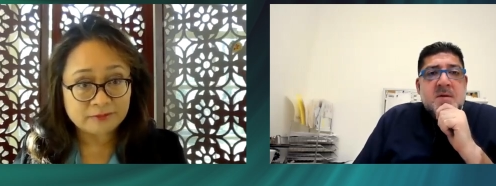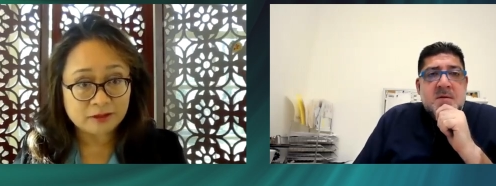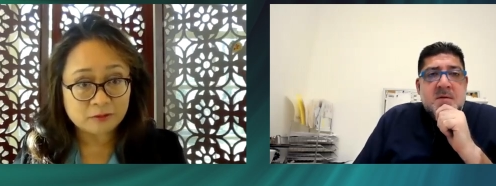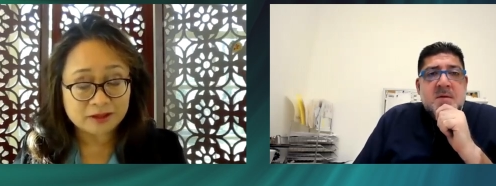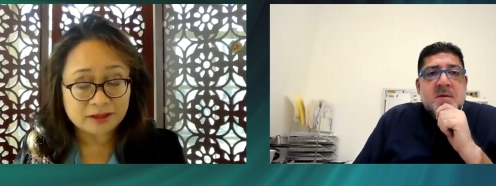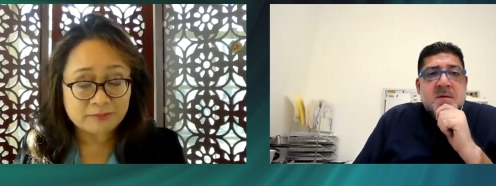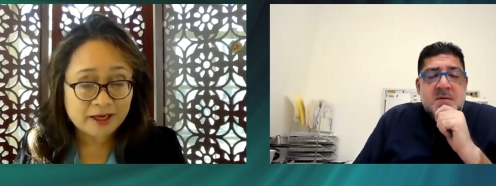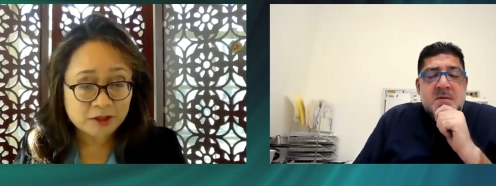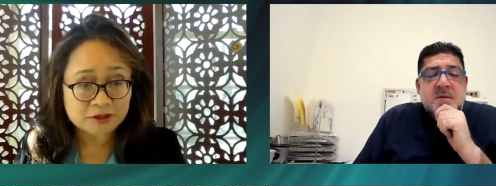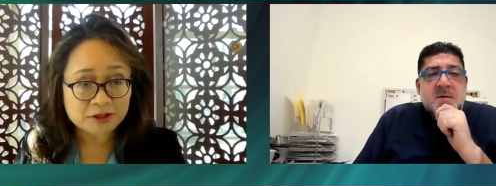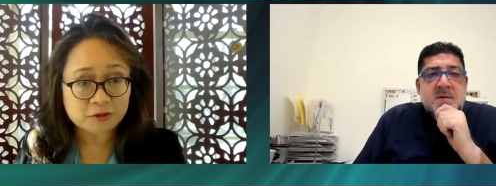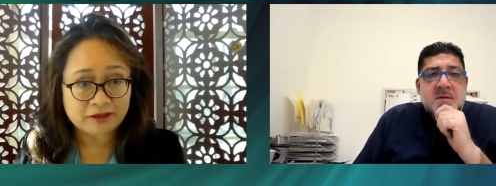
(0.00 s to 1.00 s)
Speaker 1: you know, what the
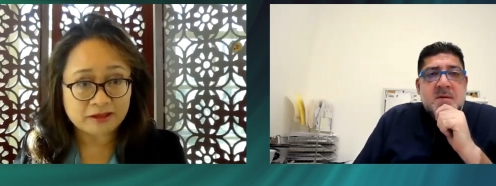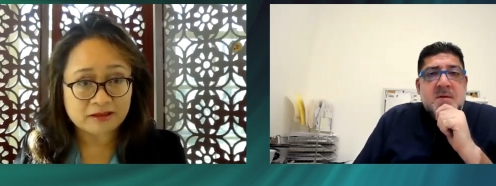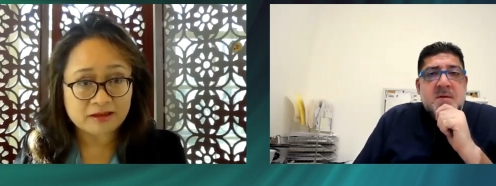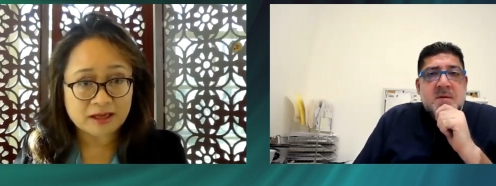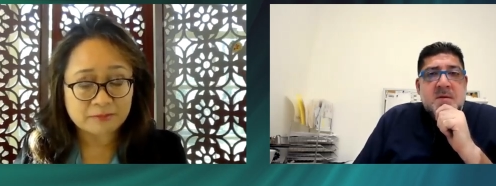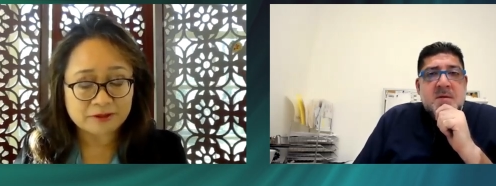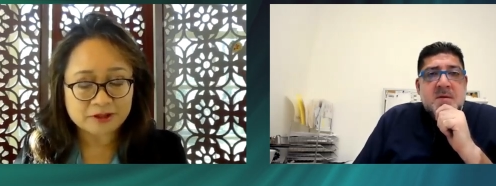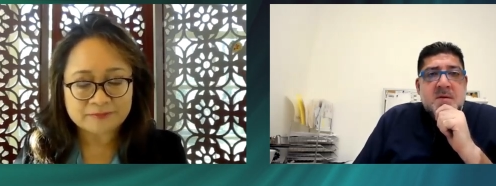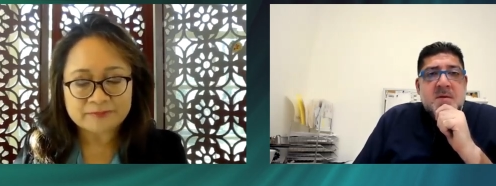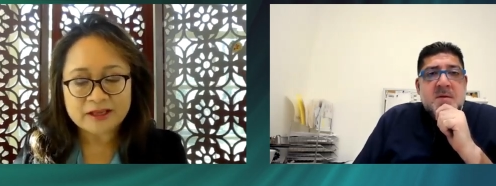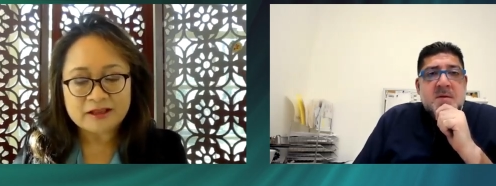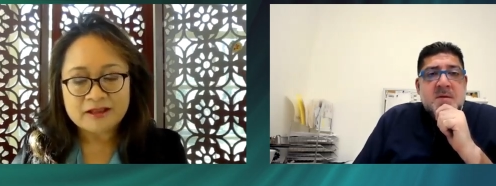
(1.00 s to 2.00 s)
patient's trying to accomplish.